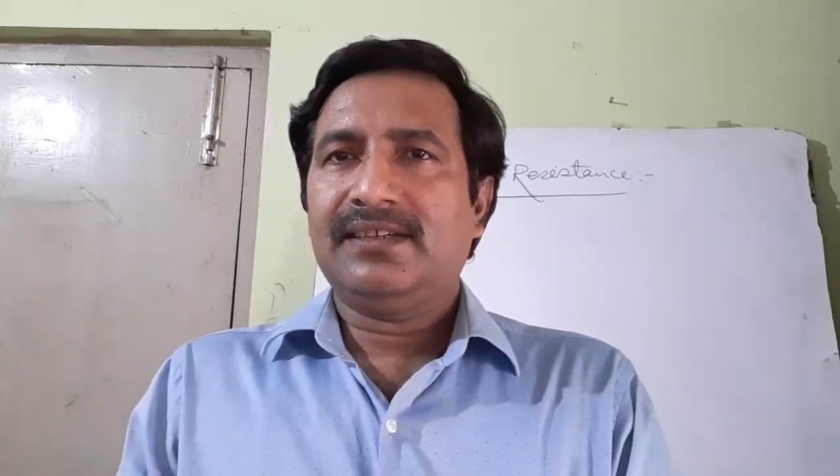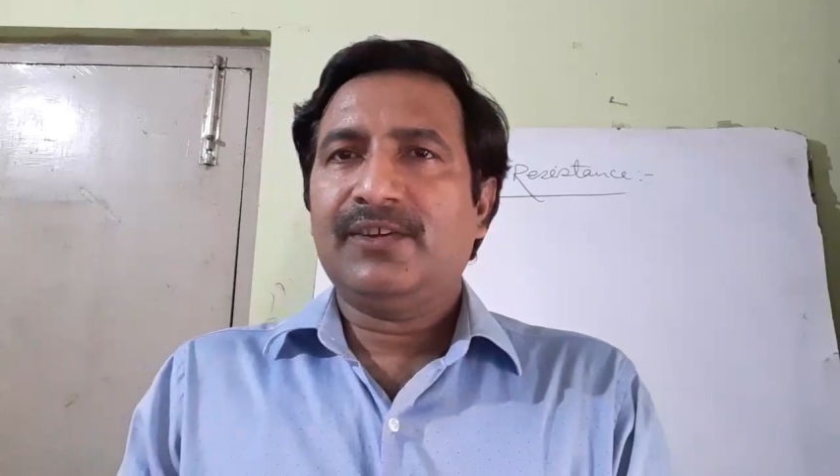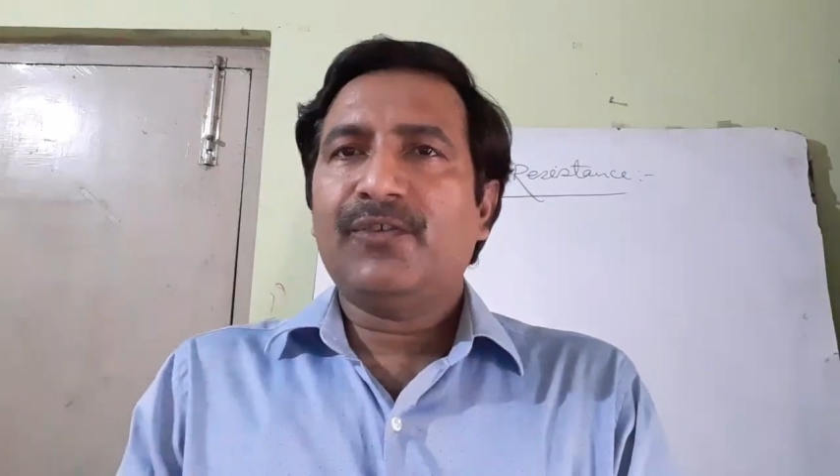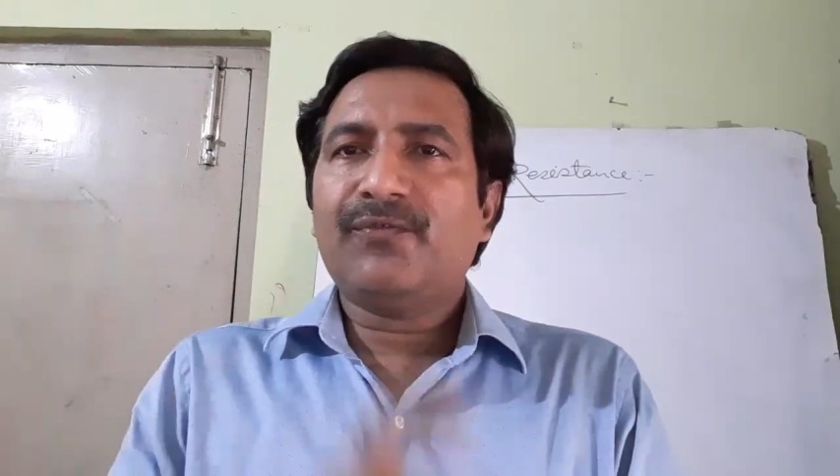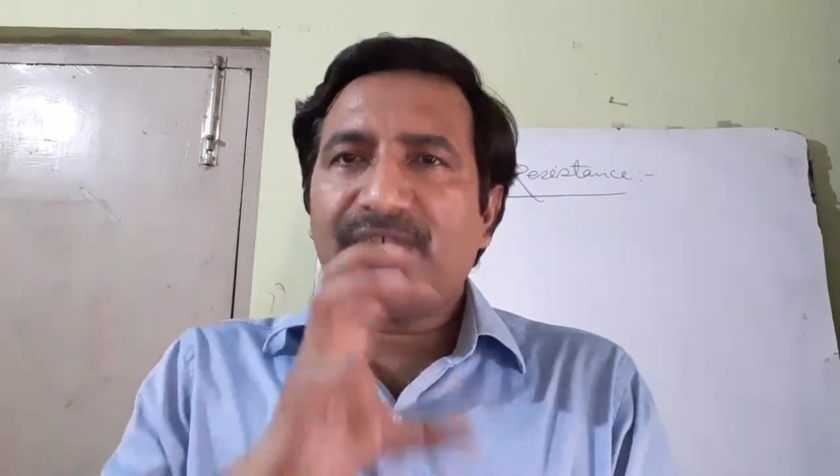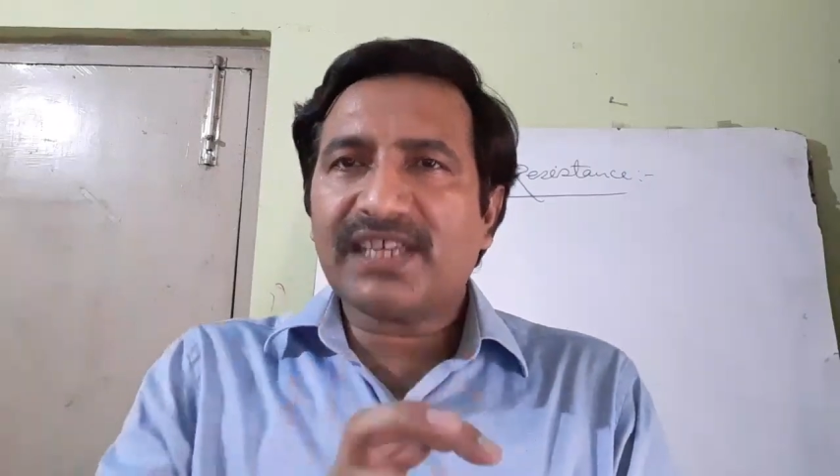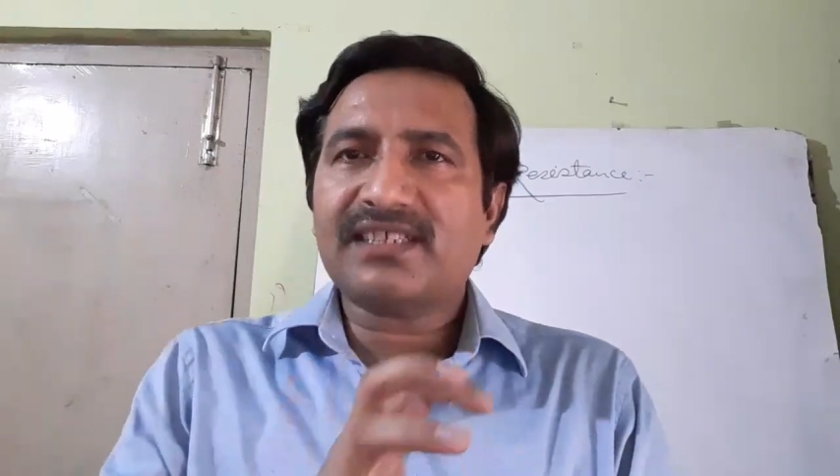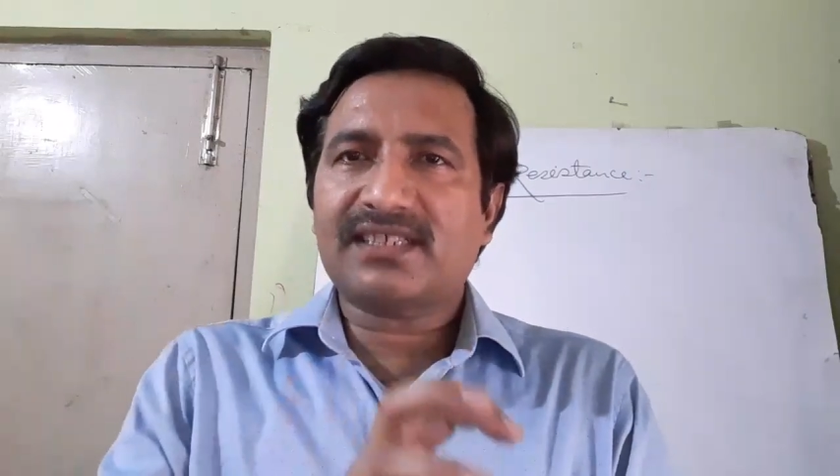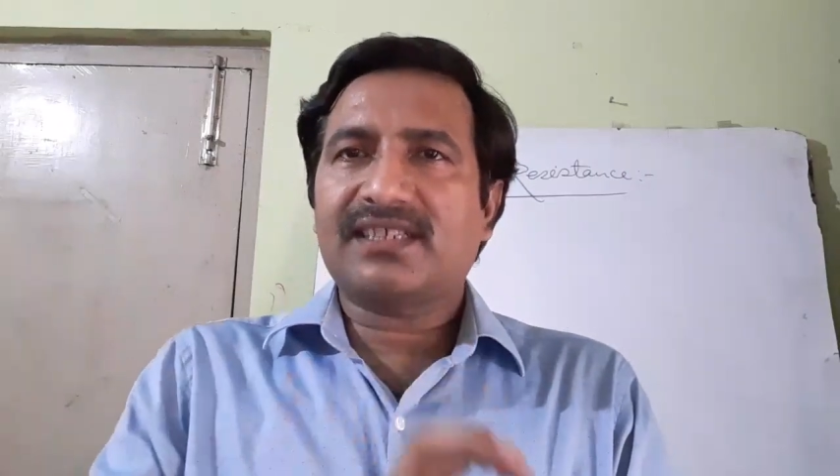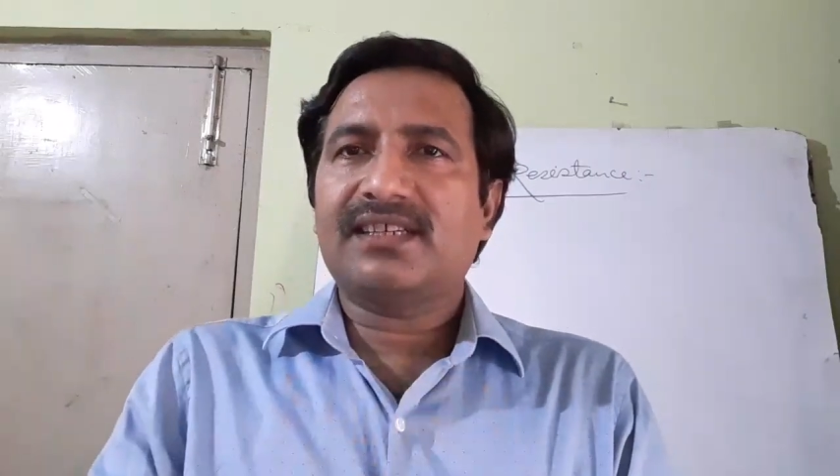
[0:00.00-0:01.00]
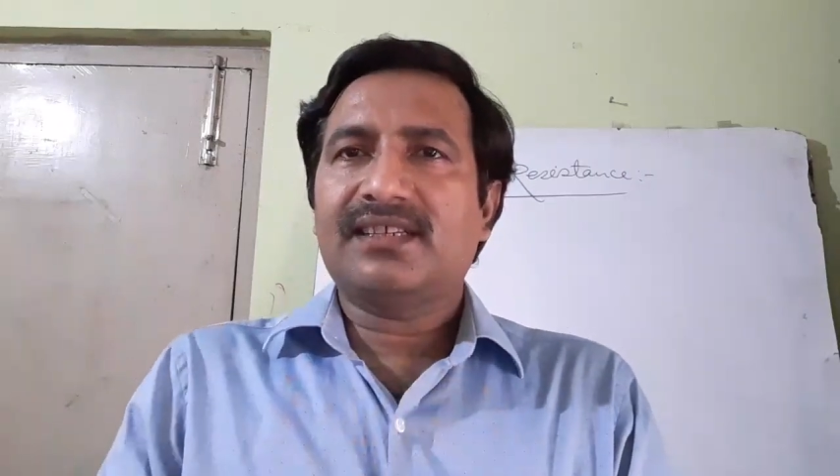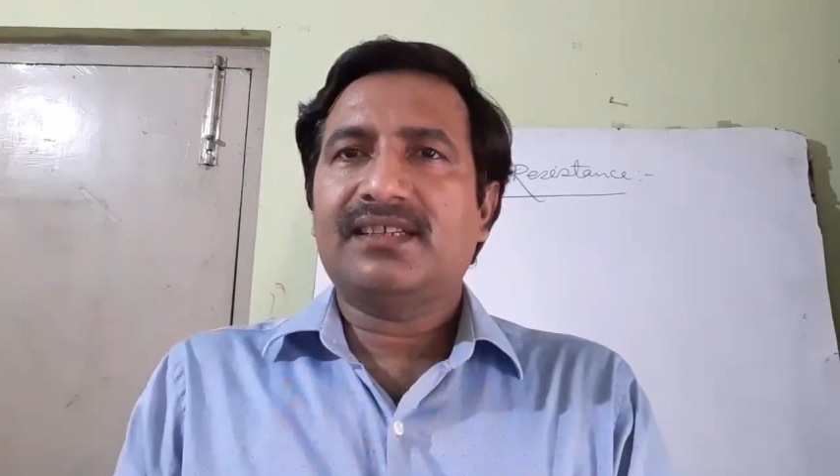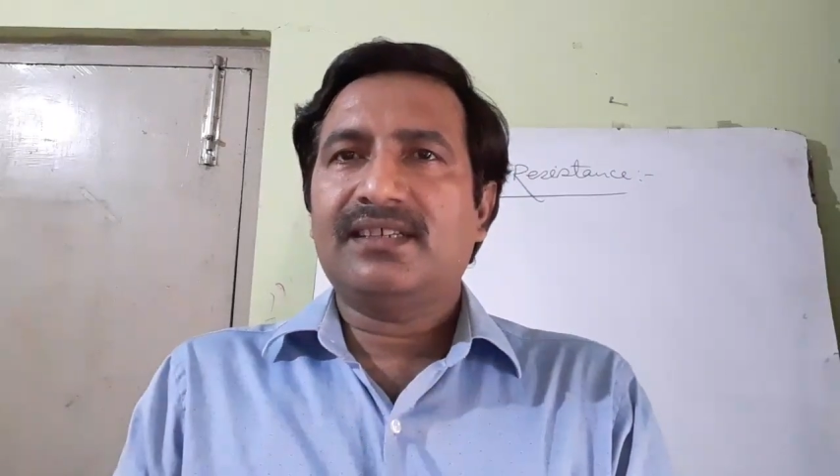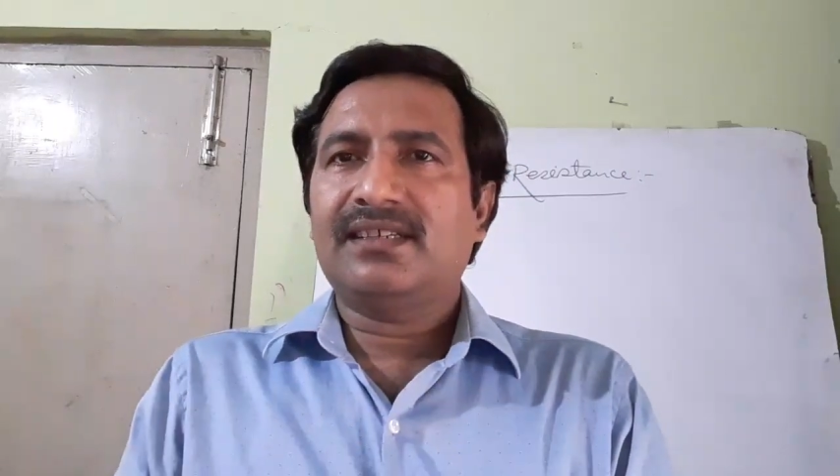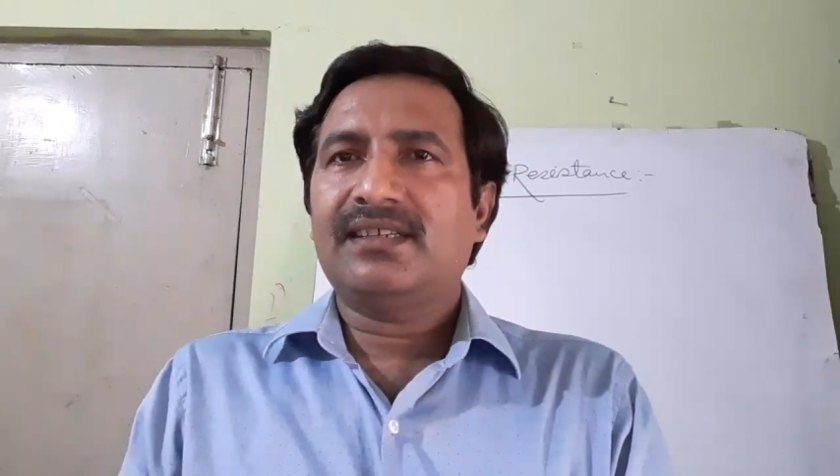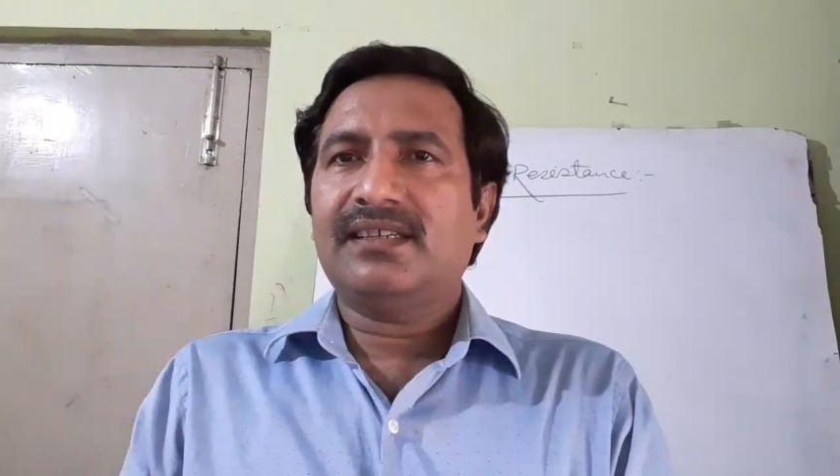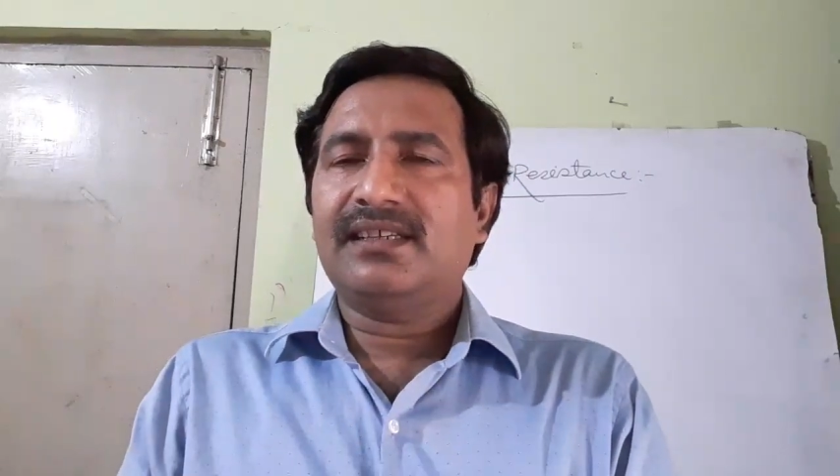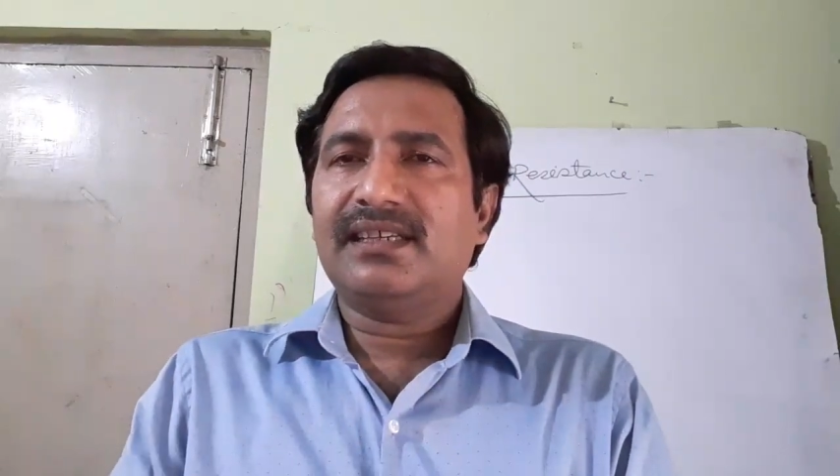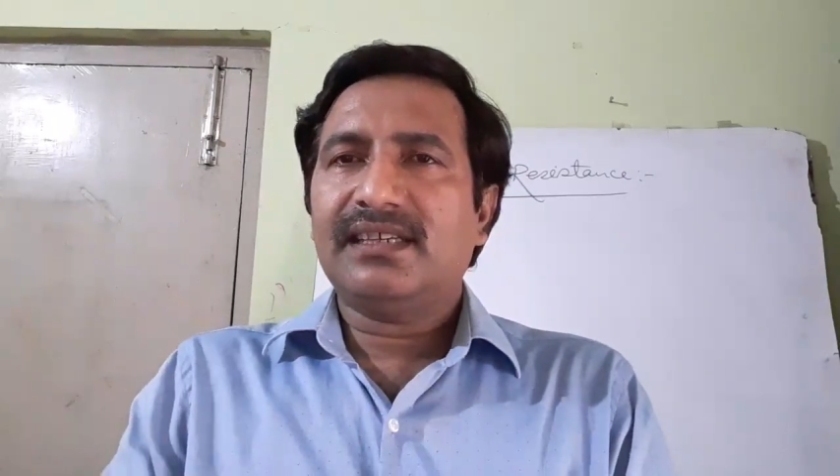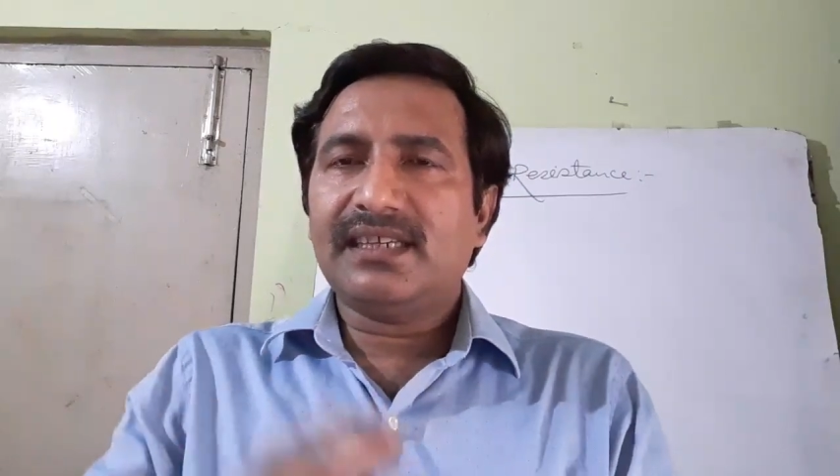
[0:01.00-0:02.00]
fixed
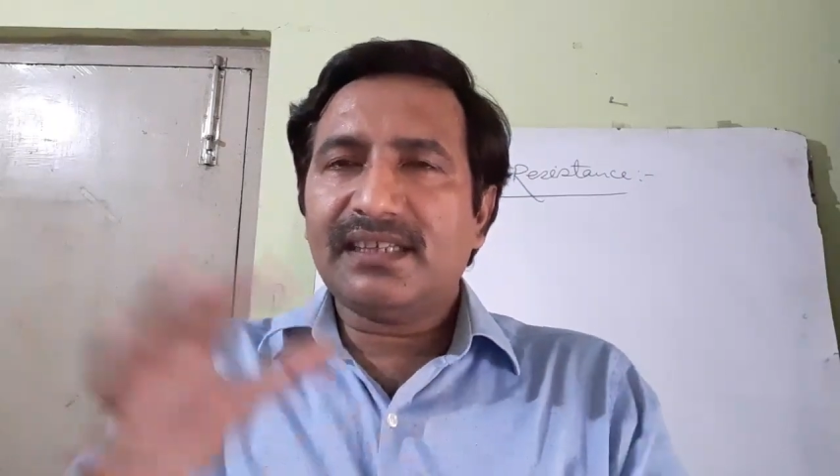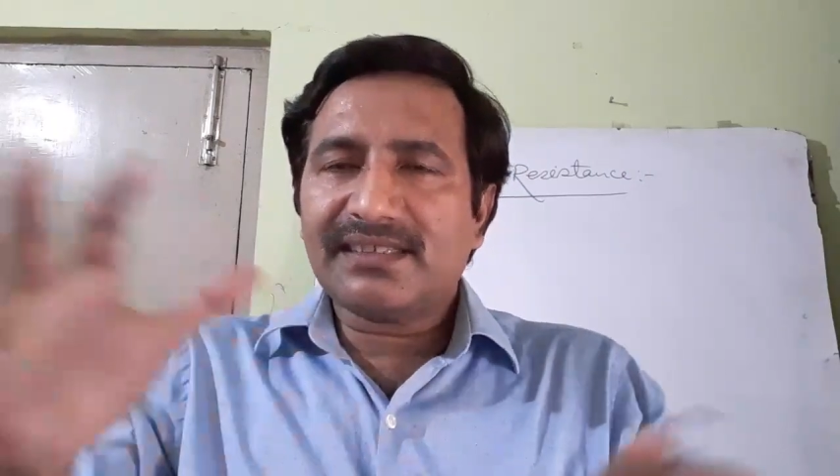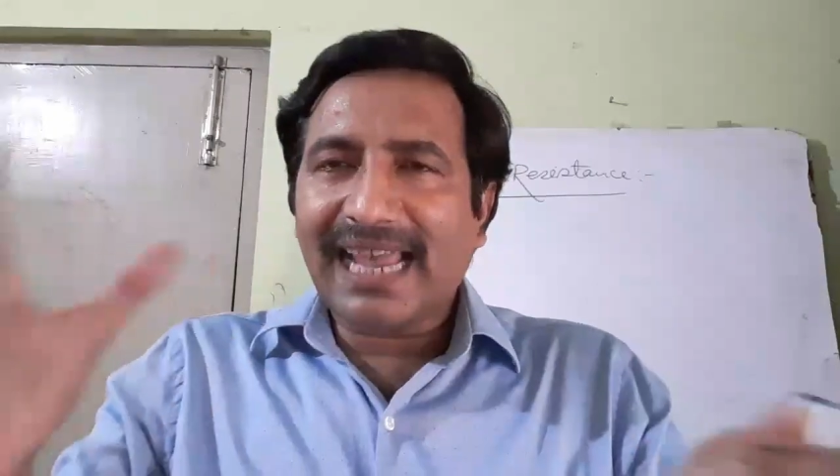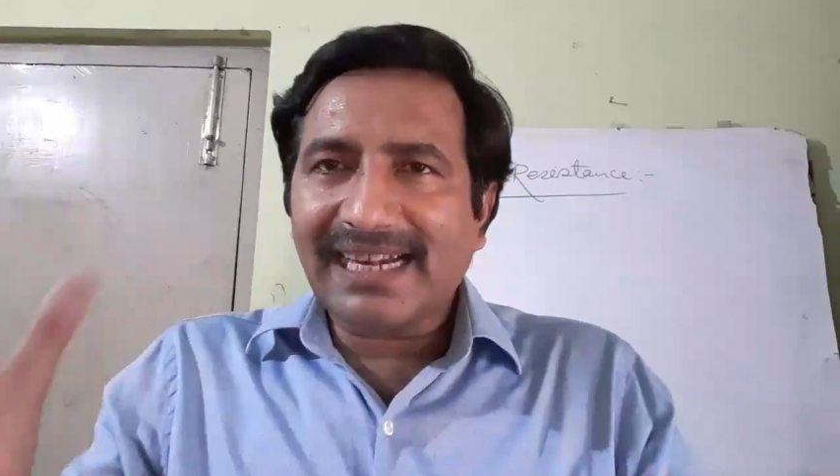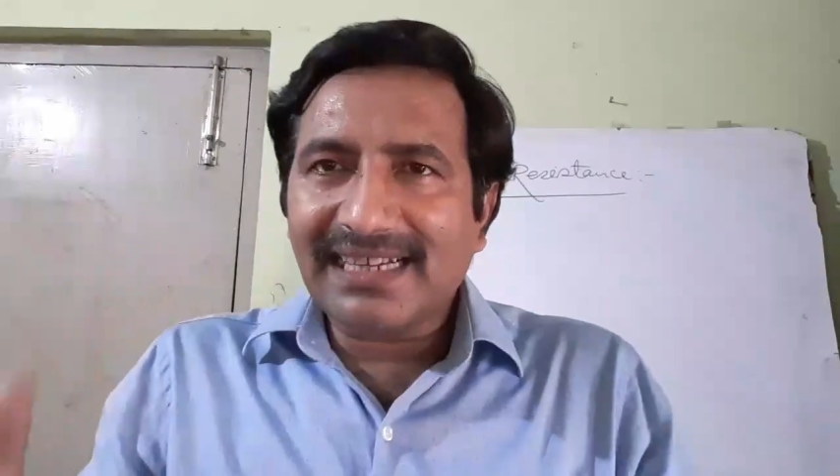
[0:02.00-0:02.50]
inside